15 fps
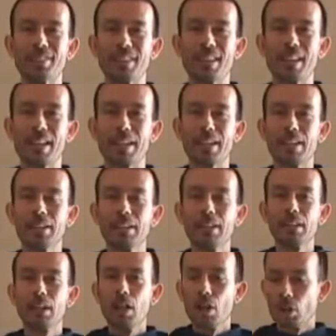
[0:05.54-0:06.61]
today?
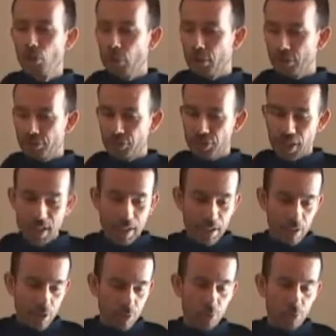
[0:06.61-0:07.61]
Well, today